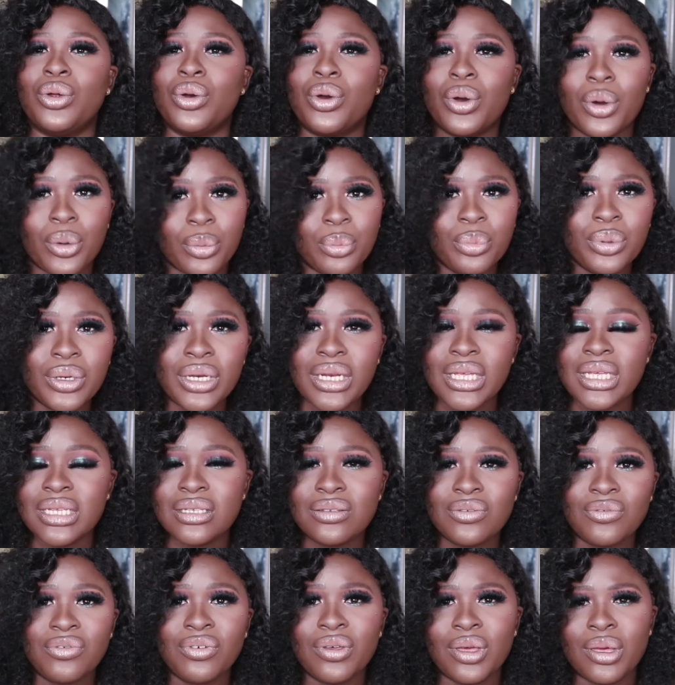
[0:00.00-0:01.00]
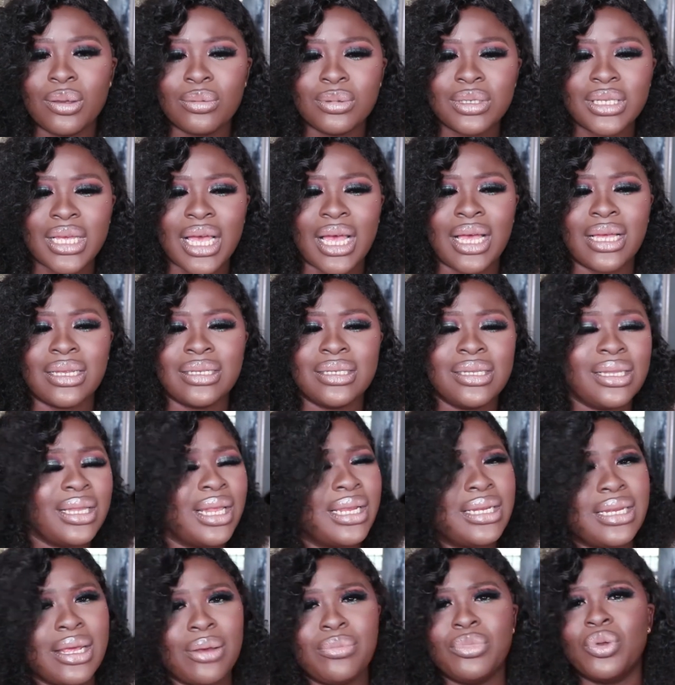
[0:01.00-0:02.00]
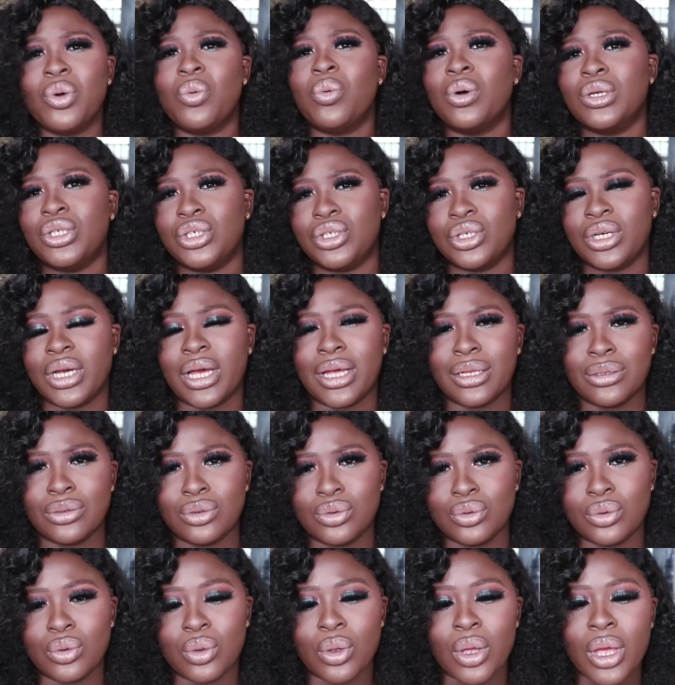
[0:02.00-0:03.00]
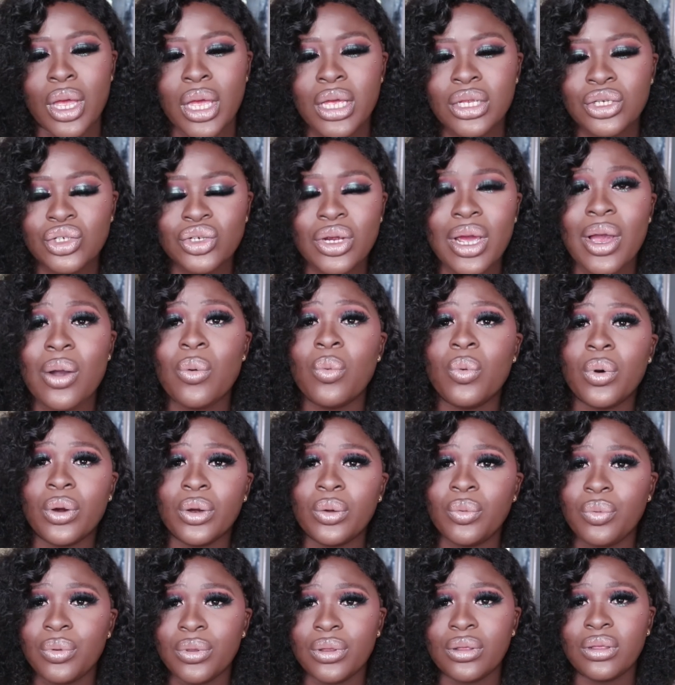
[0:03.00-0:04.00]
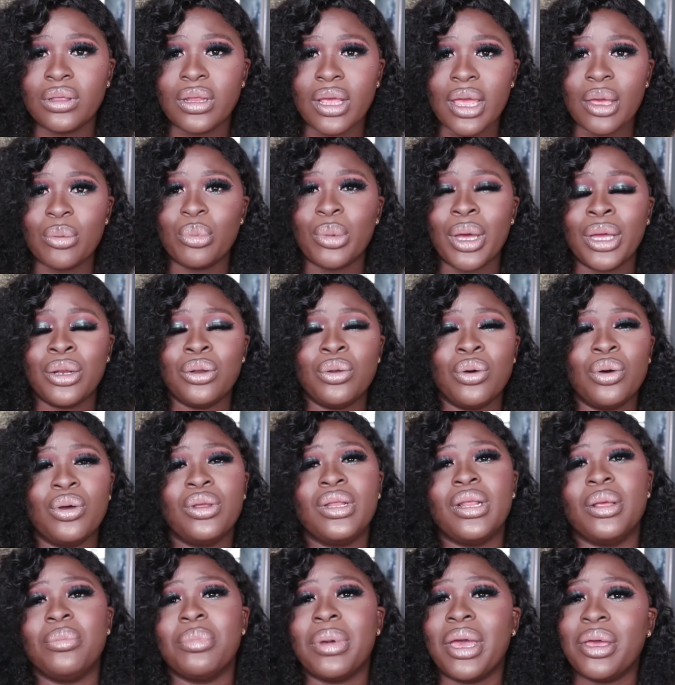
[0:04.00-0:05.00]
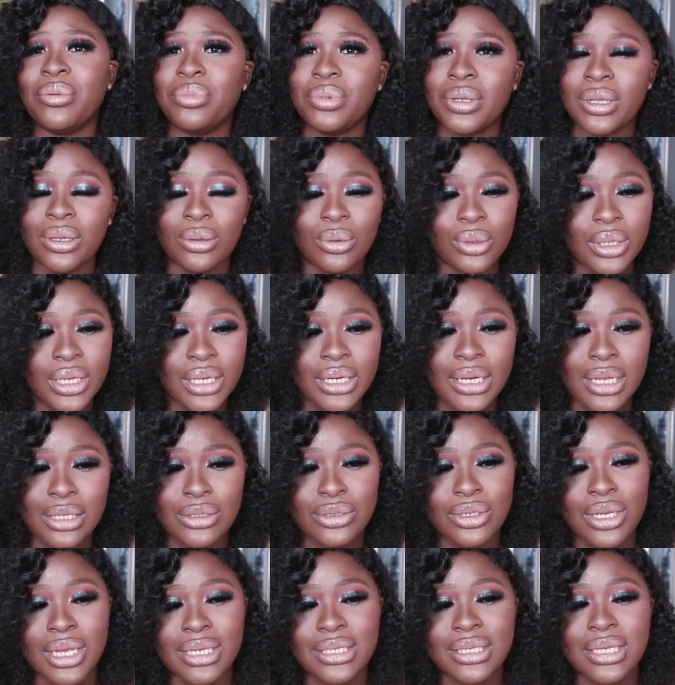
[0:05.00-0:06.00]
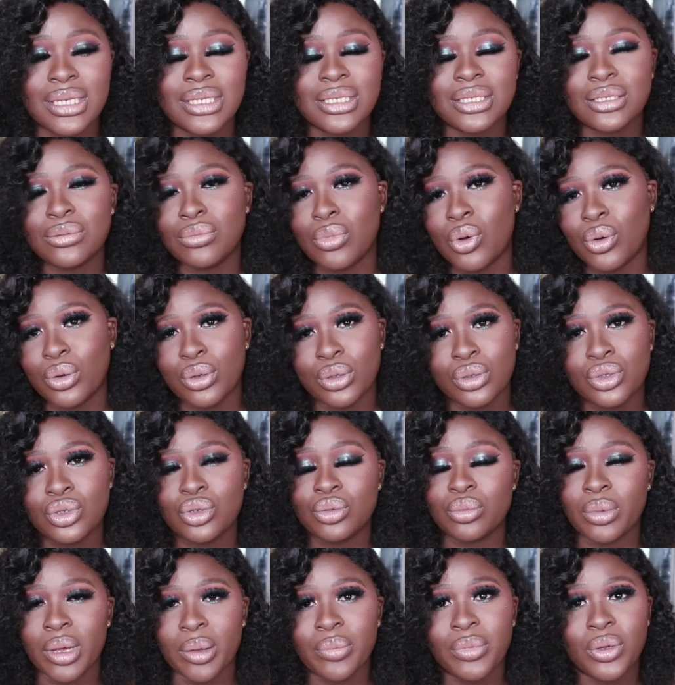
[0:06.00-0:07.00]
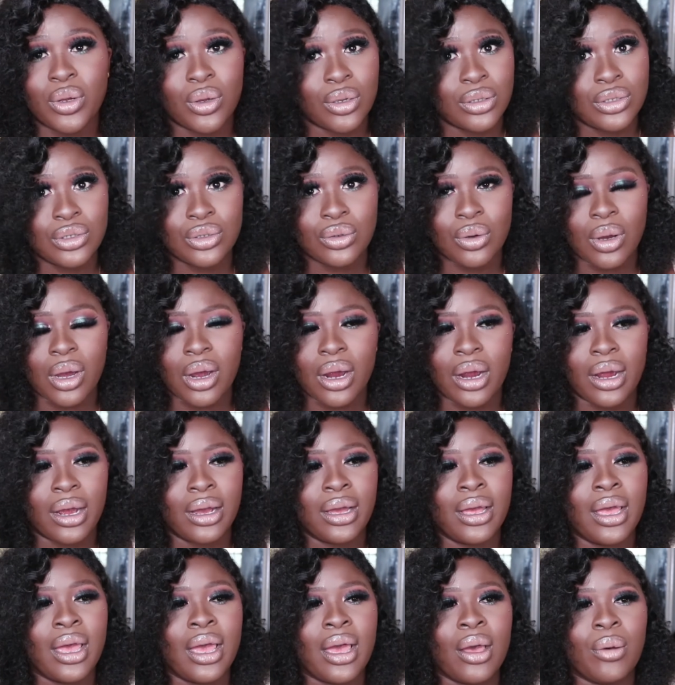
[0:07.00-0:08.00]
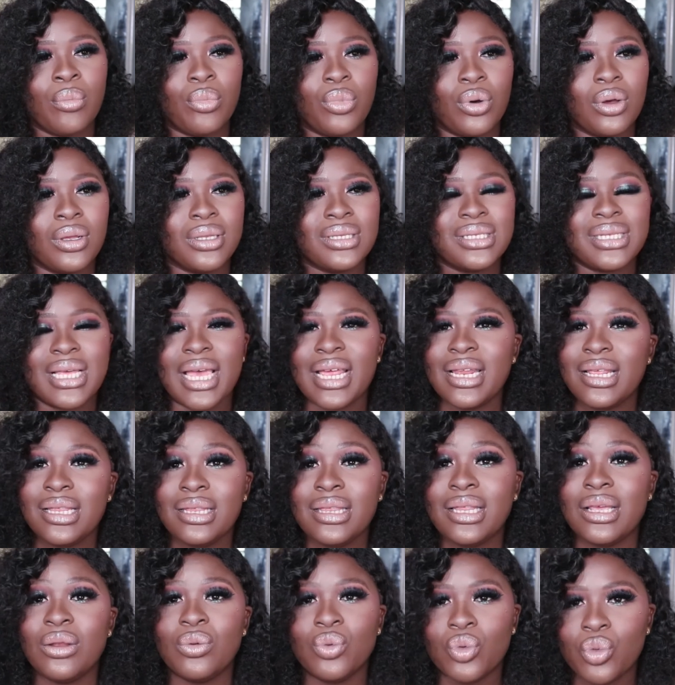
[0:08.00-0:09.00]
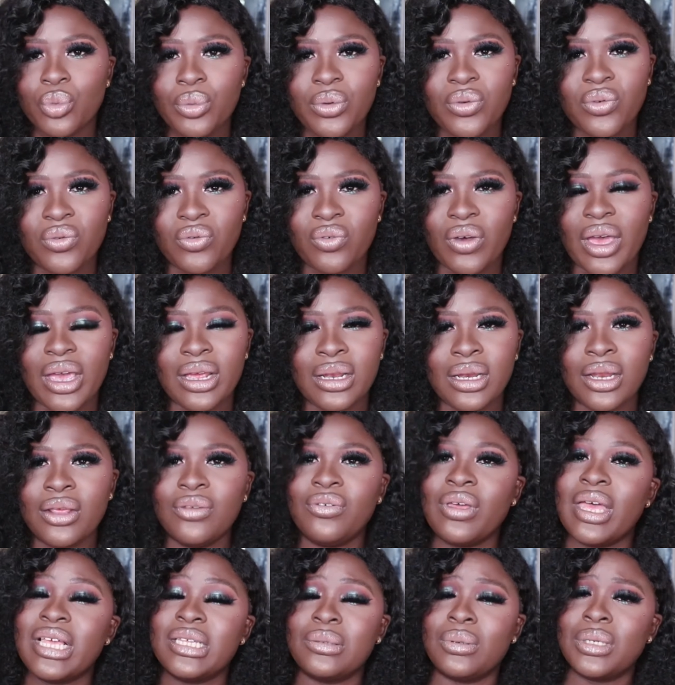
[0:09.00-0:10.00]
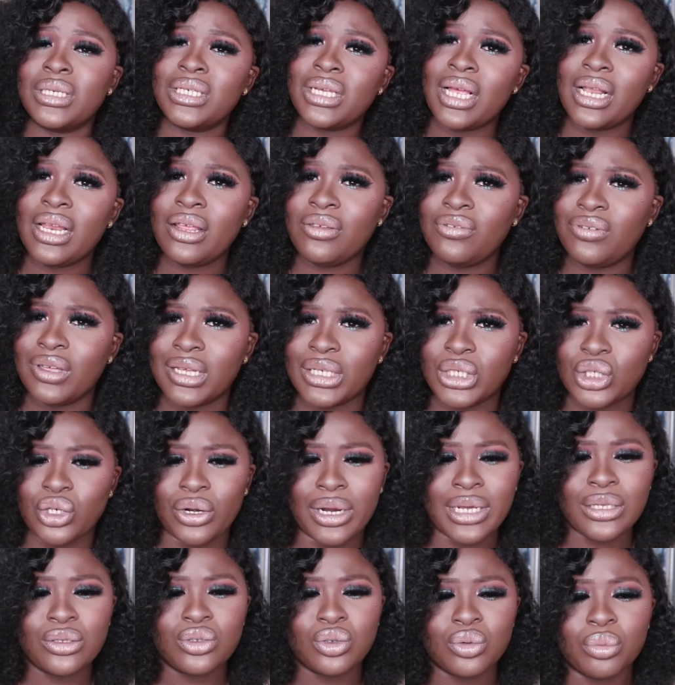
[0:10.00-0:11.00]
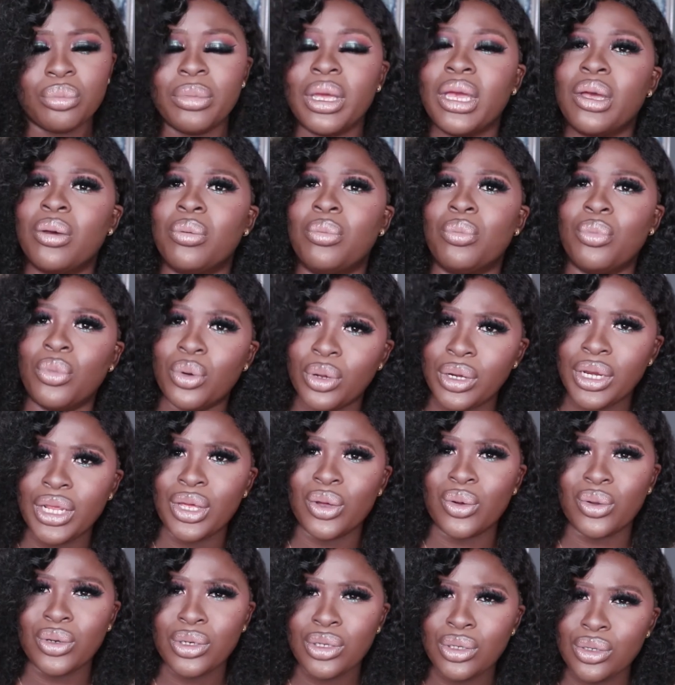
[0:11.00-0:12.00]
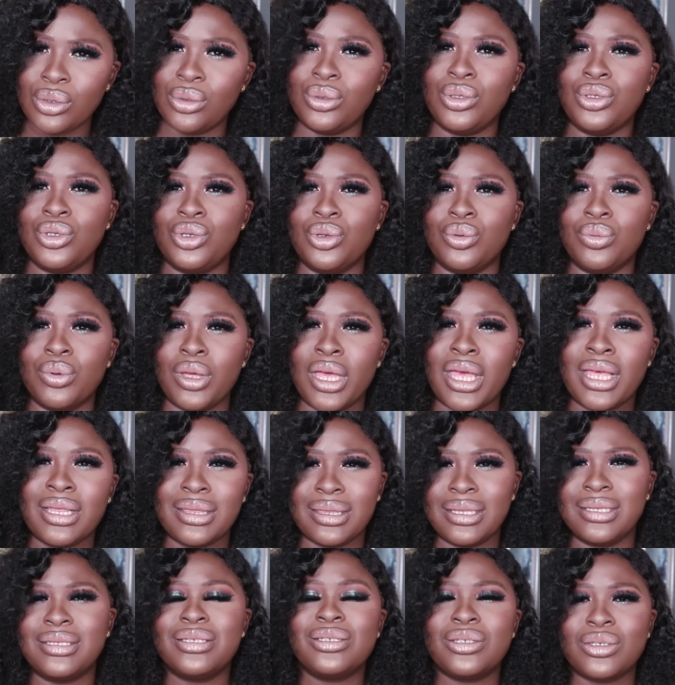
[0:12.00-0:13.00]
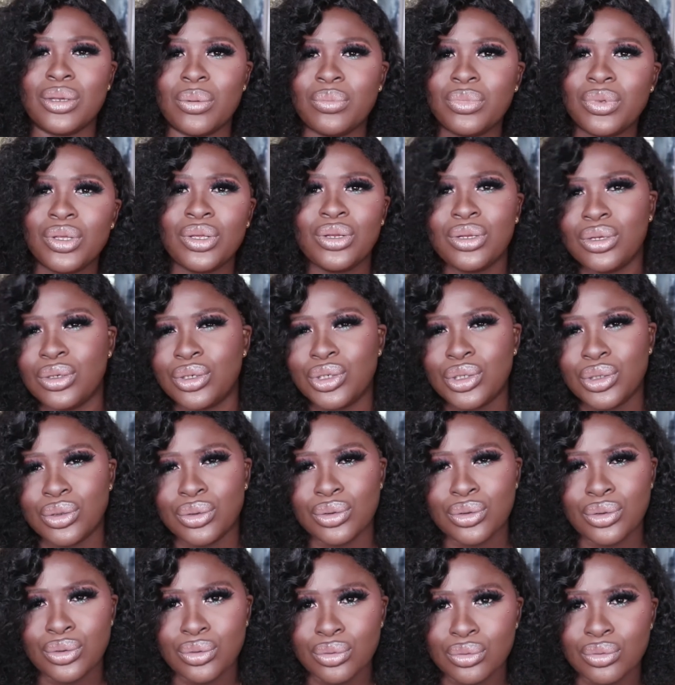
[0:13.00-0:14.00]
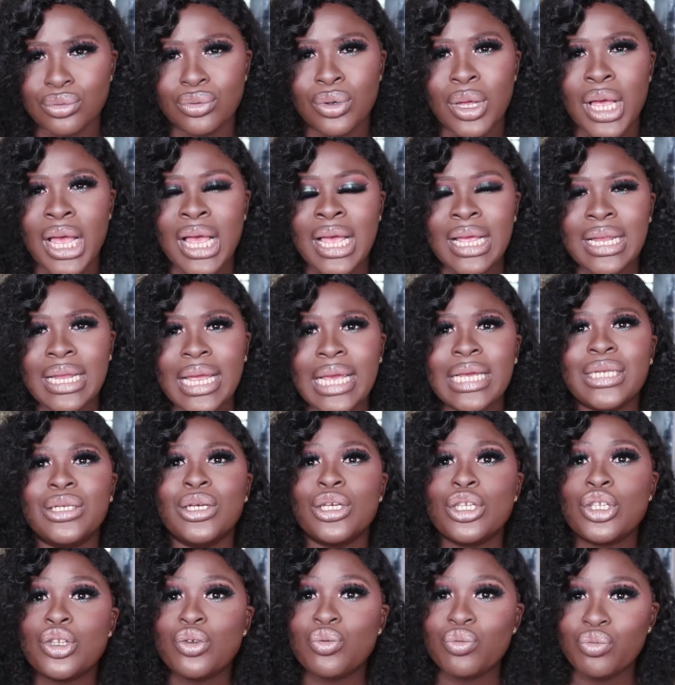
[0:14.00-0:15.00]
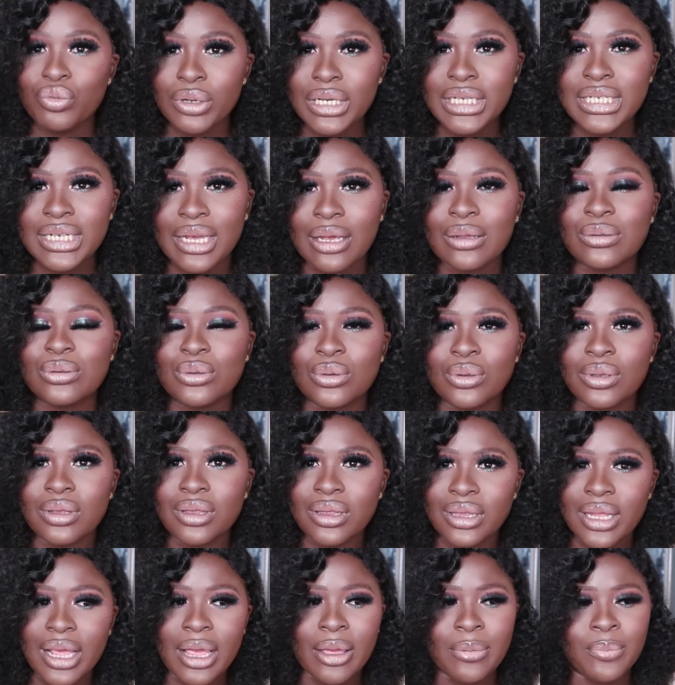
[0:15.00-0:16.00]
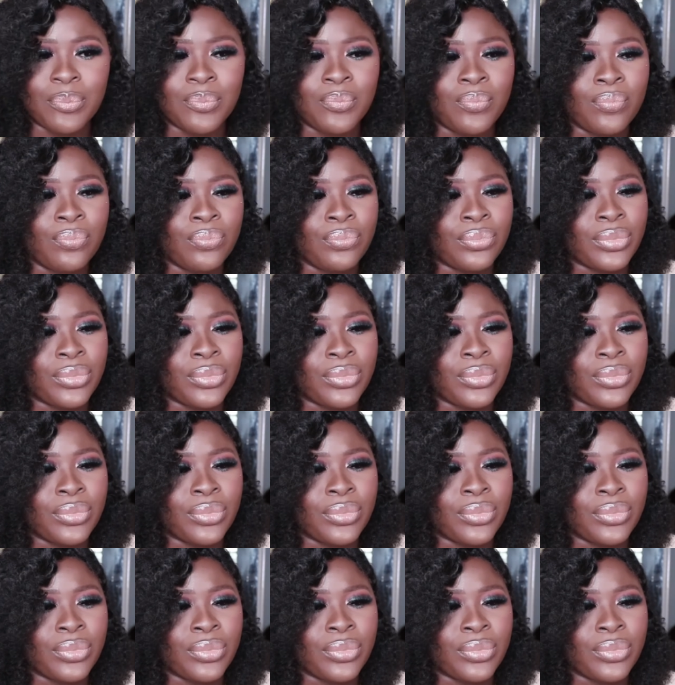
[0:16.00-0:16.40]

know, companies, firms, and let them know what you can do. Try and work with them. I know they might be looking at you as a small YouTuber because you are, but anything will be fine, if, especially if you're trying to make money on YouTube. It's something you should do. Like, just reach out to them.